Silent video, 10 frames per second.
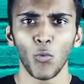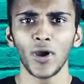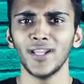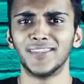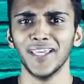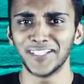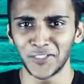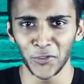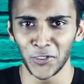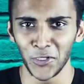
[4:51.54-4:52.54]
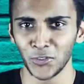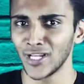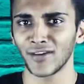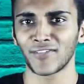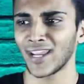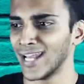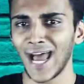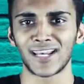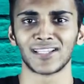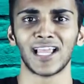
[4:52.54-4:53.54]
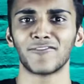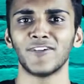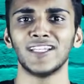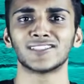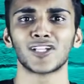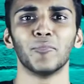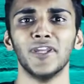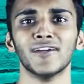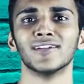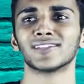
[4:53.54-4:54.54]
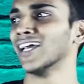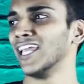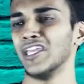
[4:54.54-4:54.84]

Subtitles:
What did this dude do? JFK died in like 50 something years.